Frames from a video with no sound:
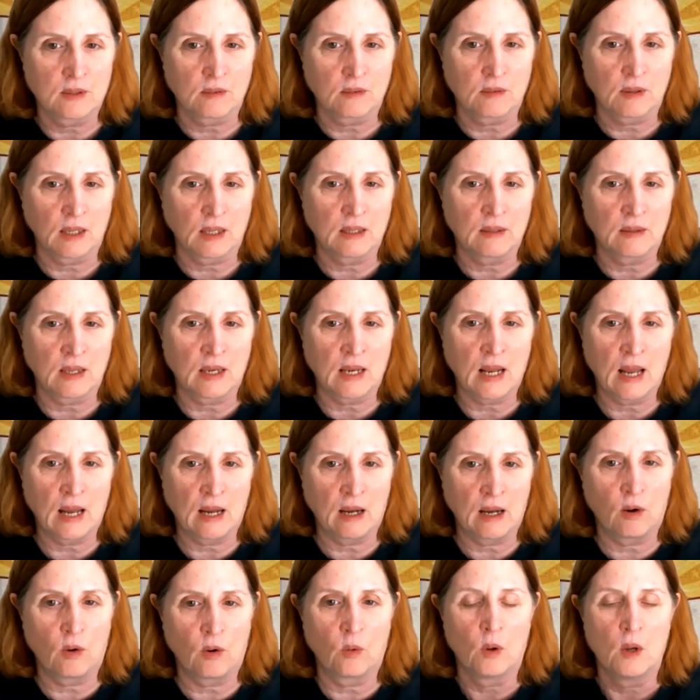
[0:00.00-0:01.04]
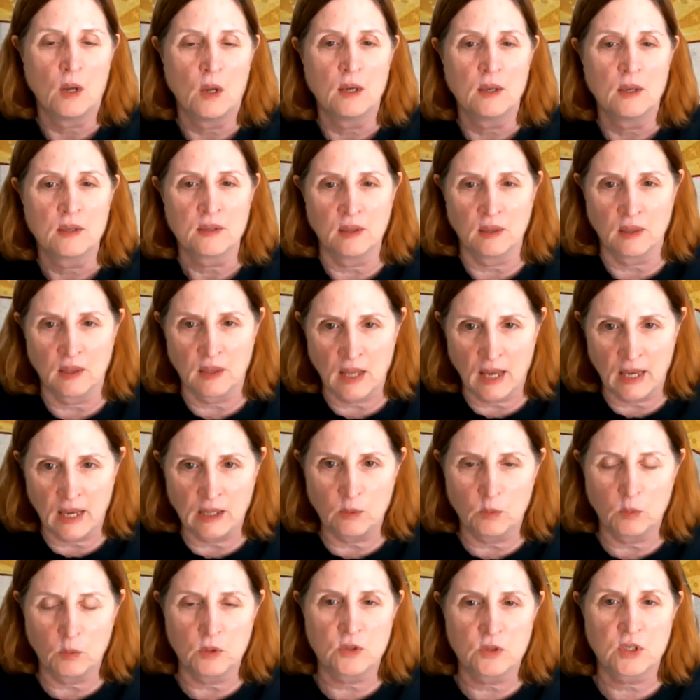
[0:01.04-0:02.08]
Okay, that how
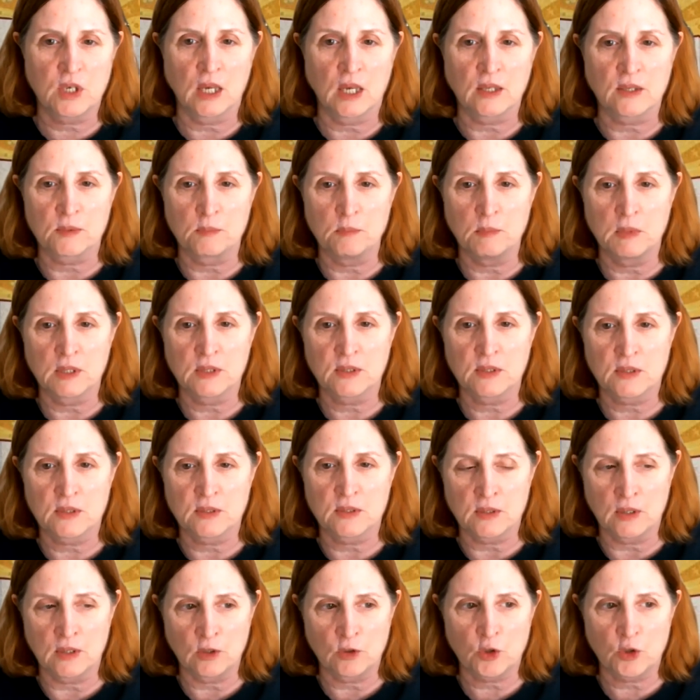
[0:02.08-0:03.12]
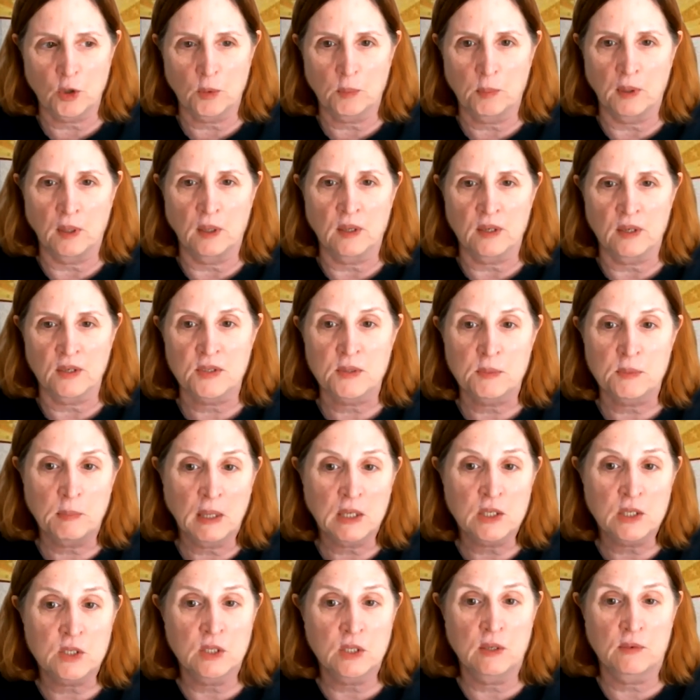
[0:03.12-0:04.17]
language gets misinterpreted,
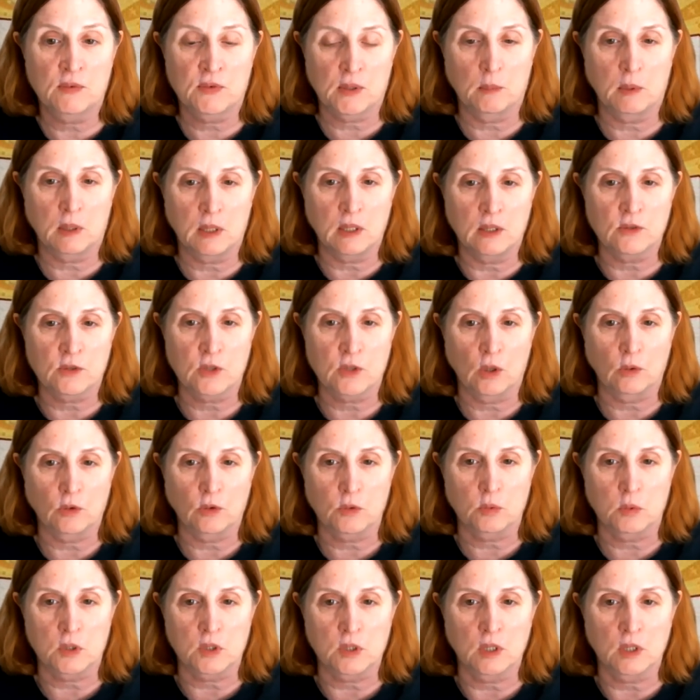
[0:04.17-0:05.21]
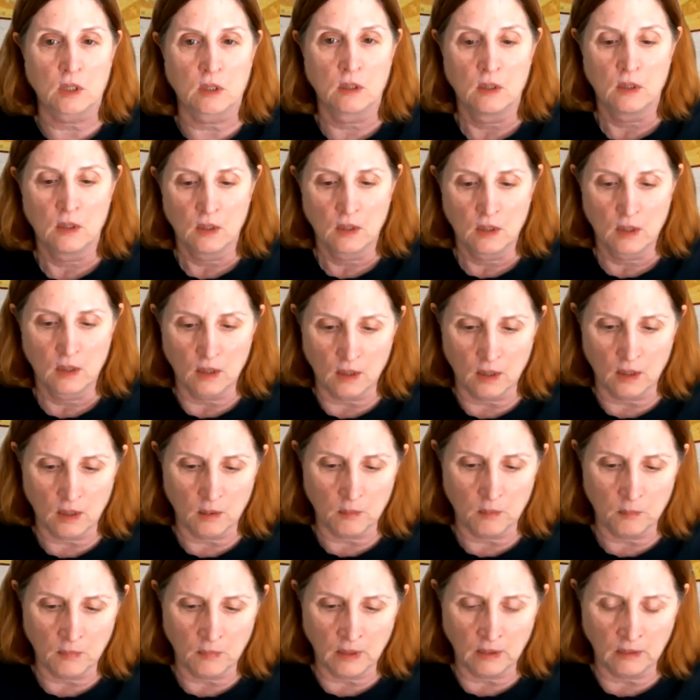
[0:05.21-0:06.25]
especially if somebody is code switching.
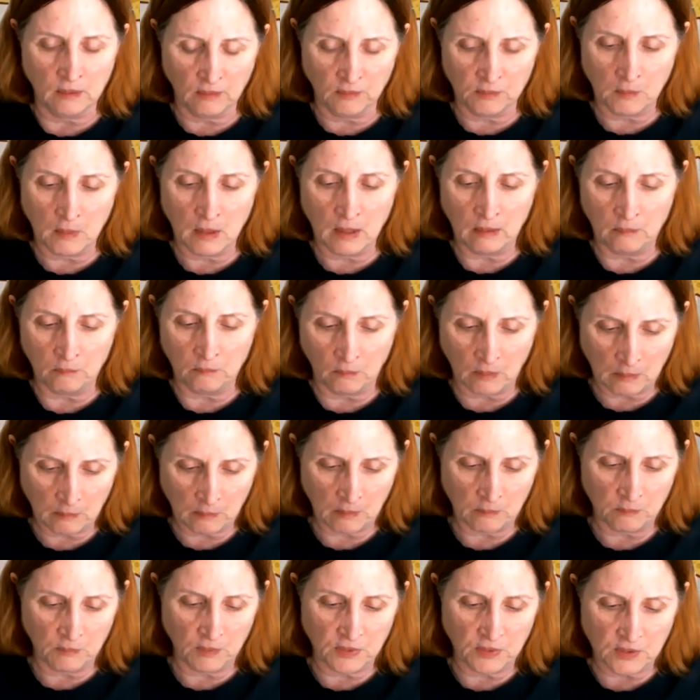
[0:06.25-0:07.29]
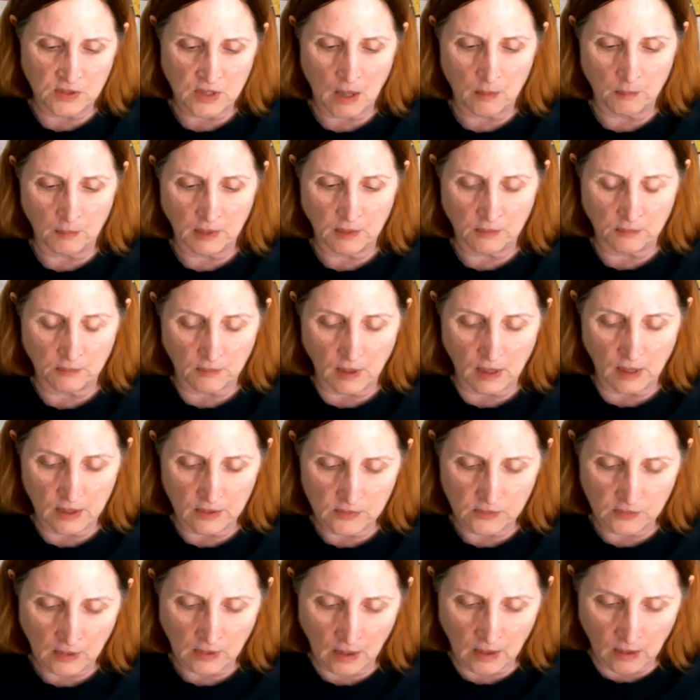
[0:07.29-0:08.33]
With the dominant
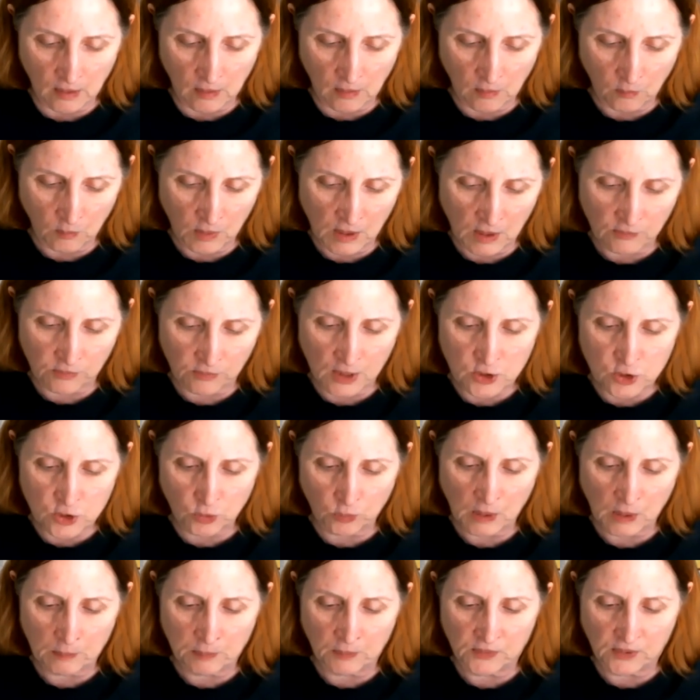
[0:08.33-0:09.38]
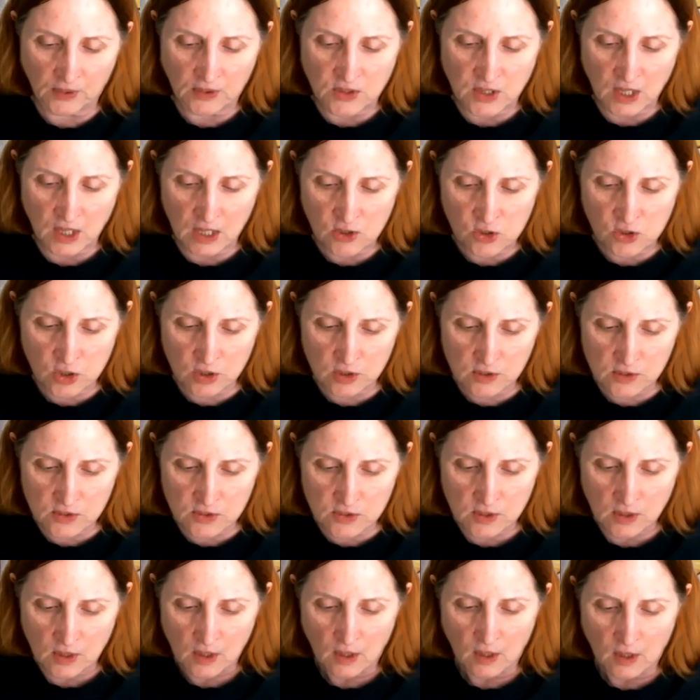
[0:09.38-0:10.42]
race. We have racial representations.